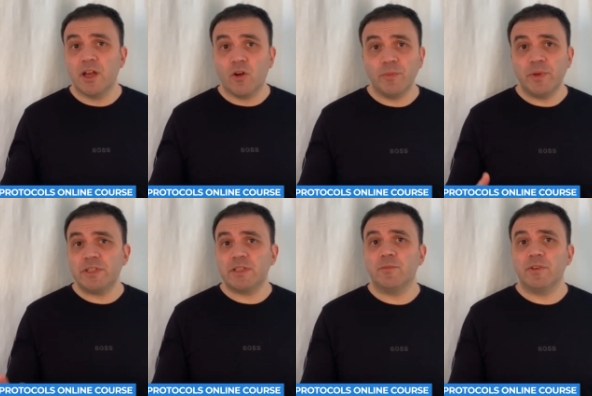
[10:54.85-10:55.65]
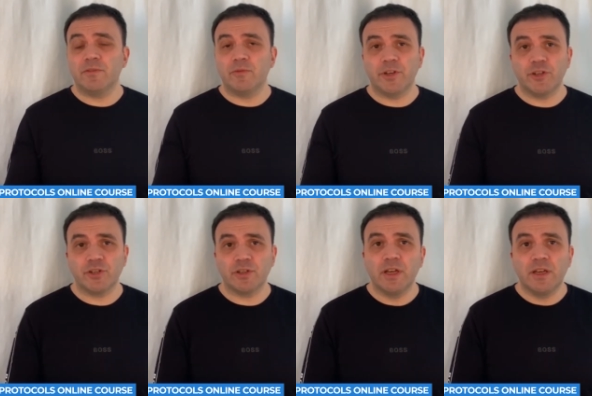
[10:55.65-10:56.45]
or maybe some
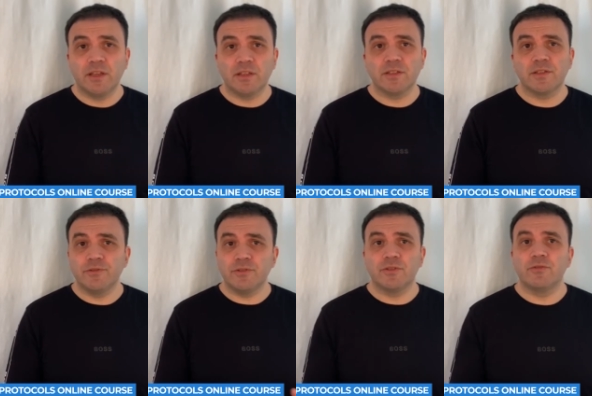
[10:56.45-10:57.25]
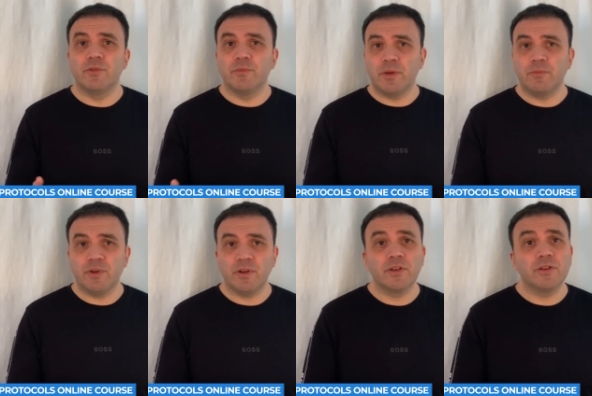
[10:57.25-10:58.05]
information that is good to
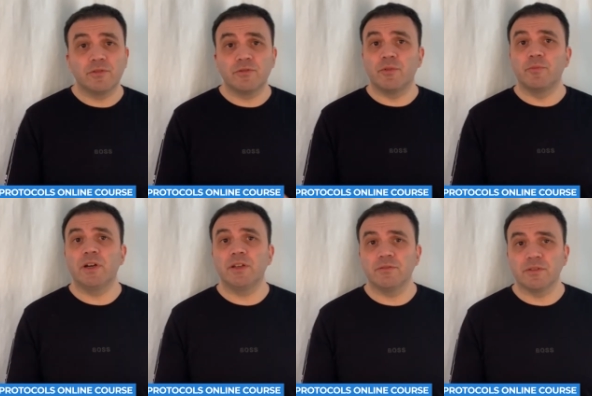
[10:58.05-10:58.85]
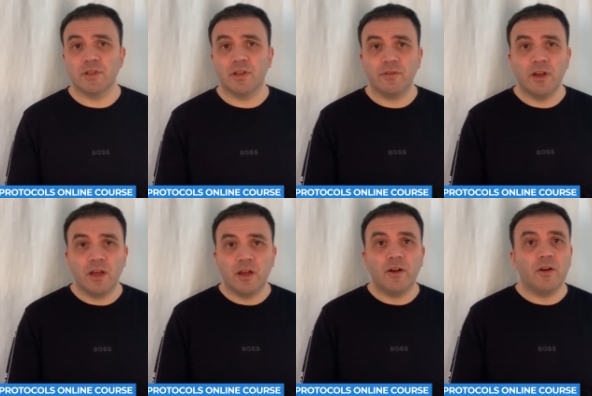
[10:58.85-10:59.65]
remember, good to remind yourself.
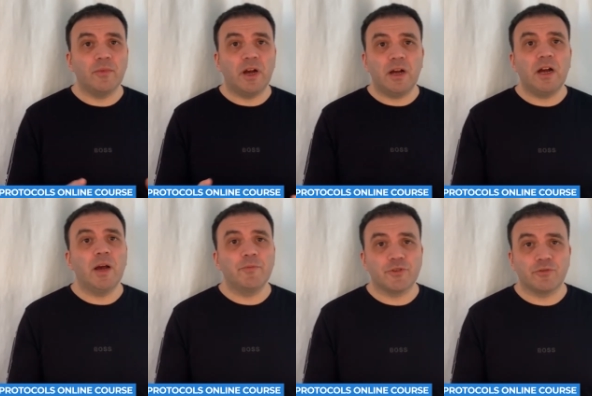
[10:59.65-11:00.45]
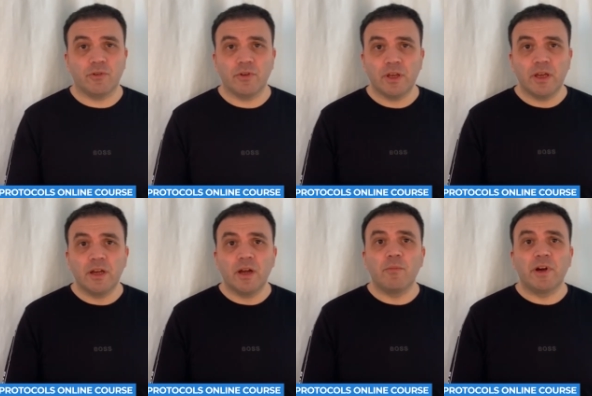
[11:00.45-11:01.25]
I'm sure,
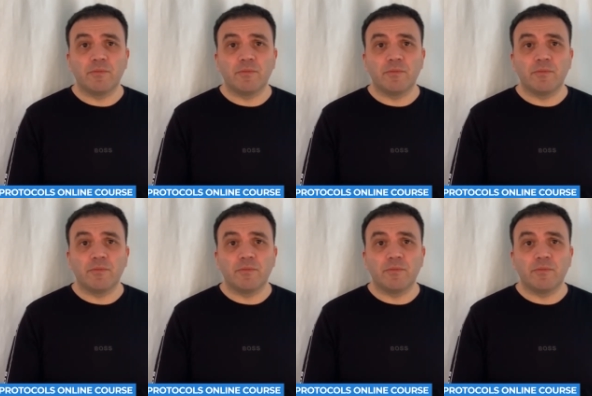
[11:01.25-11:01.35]
but